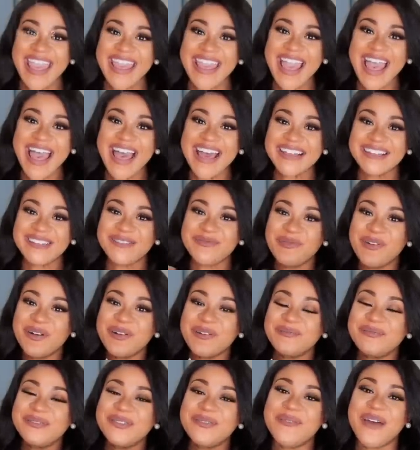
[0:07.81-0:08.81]
guys,
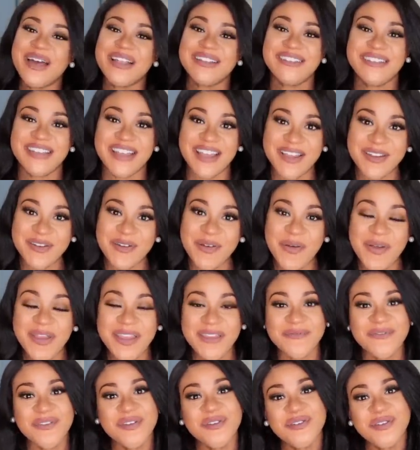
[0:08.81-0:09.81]
welcome to my channel.
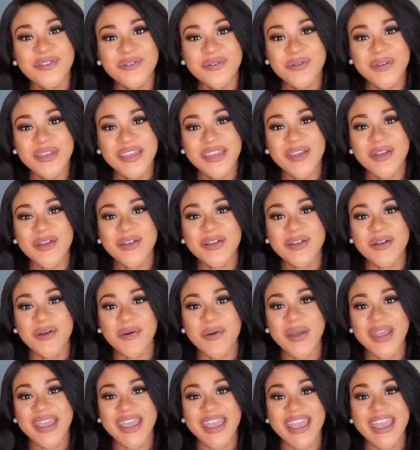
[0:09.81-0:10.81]
If you're new here,
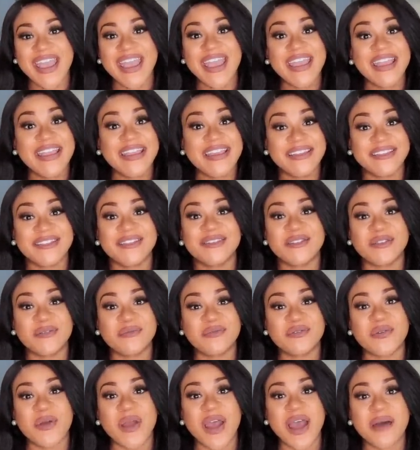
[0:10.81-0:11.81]
go ahead and hit the
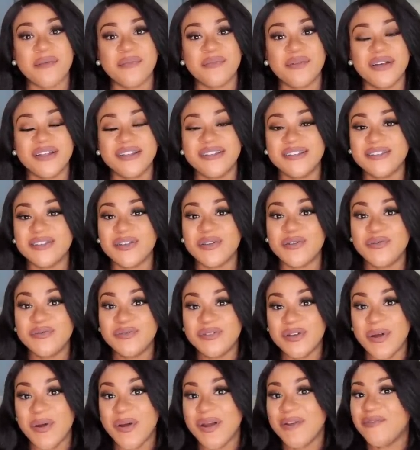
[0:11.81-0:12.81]
subscribe button so you
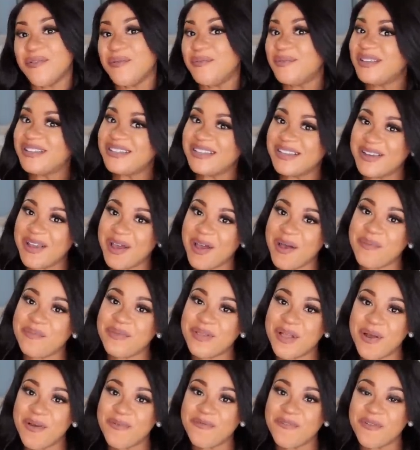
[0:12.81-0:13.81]
don't ever miss an
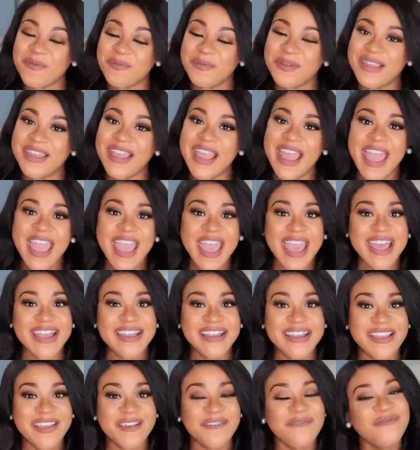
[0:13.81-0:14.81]
upload from me.
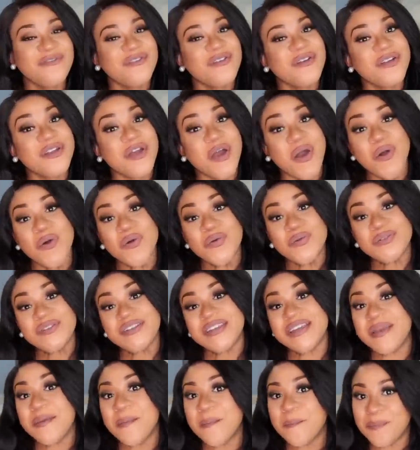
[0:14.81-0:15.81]
And if you're an
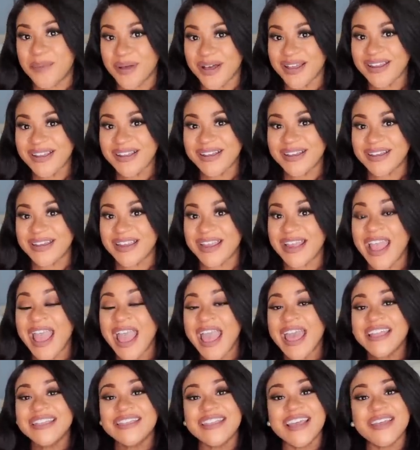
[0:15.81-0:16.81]
oldie but a goodie,
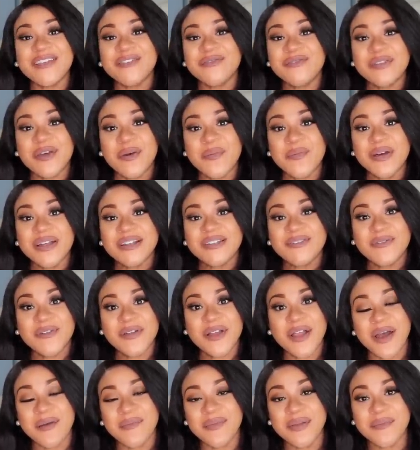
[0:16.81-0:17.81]
thank you so much for
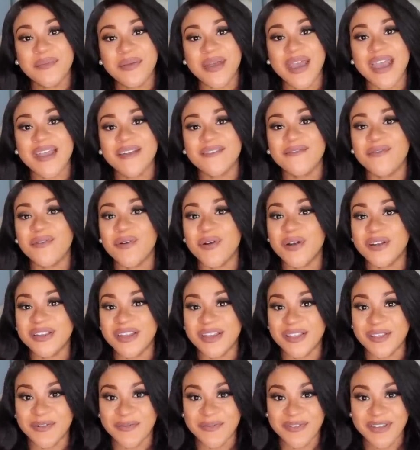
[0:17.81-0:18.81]
coming back for
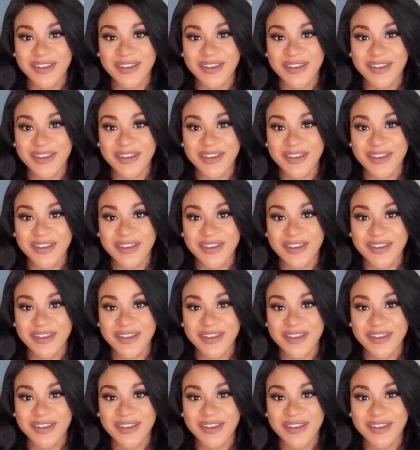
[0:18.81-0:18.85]
another